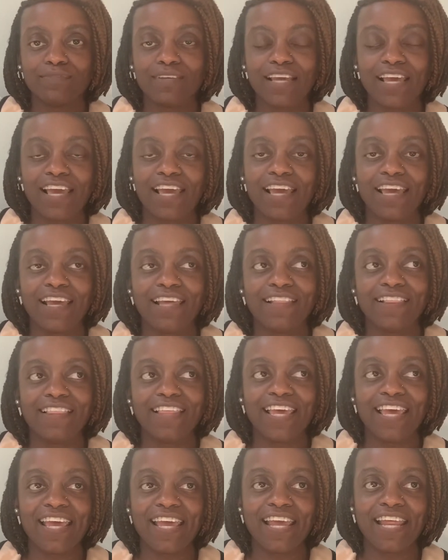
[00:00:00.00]
And
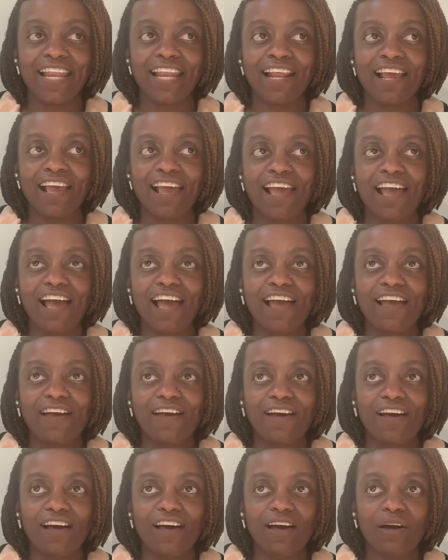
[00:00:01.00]
then
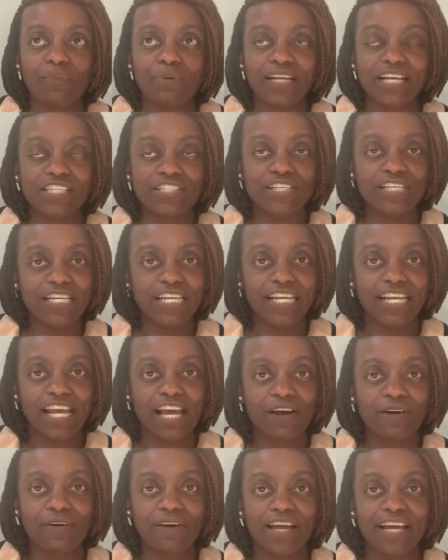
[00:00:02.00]
uh, when I took it
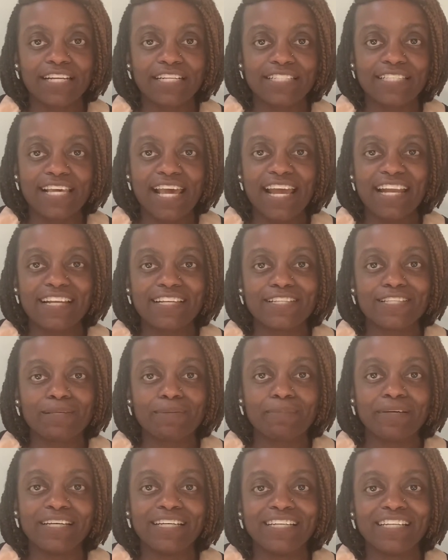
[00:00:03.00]
out, I just added
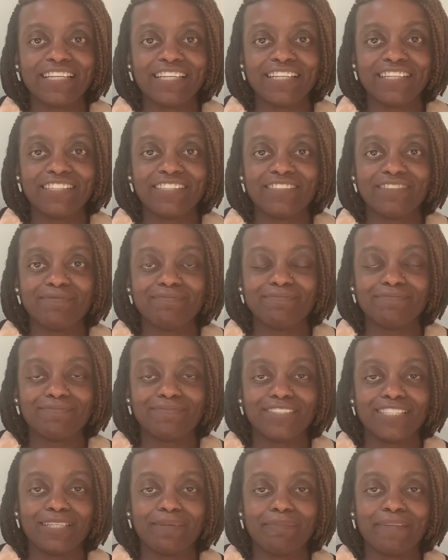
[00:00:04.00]
some honey
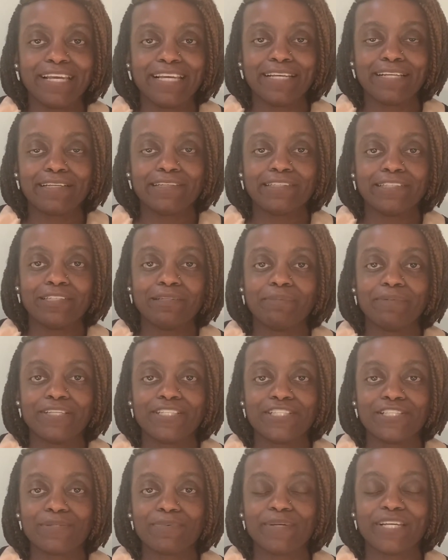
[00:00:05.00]
to make it a little bit
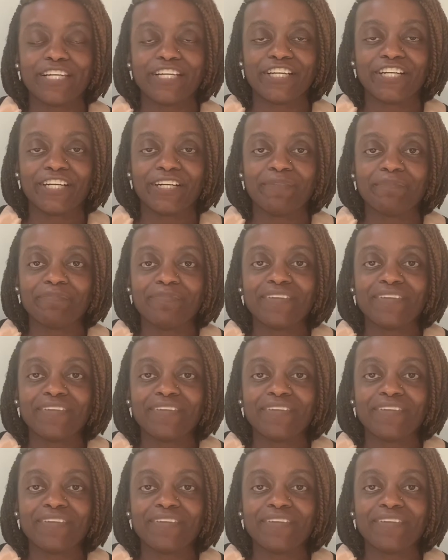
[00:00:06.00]
sweeter.